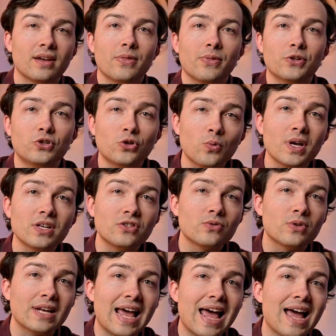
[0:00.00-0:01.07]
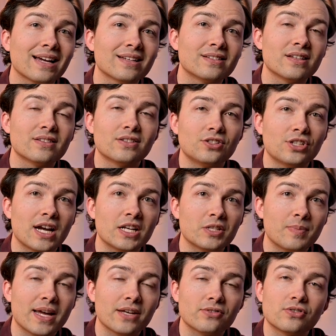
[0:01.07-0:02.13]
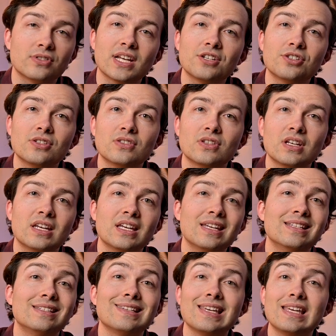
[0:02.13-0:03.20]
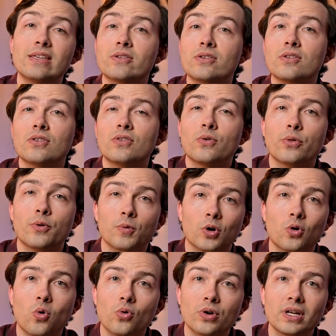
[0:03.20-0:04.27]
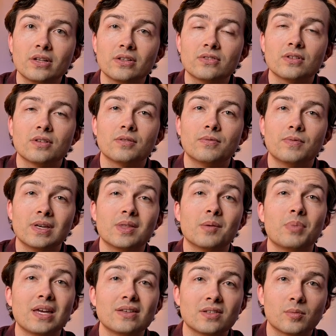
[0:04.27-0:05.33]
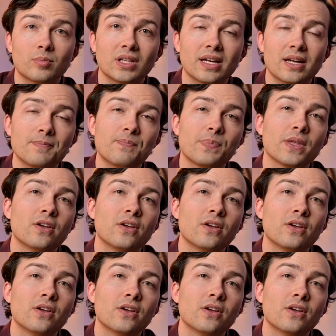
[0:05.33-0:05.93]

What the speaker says: The two ways you can access the Jazz Master Sessions is either the recordings via the basic plan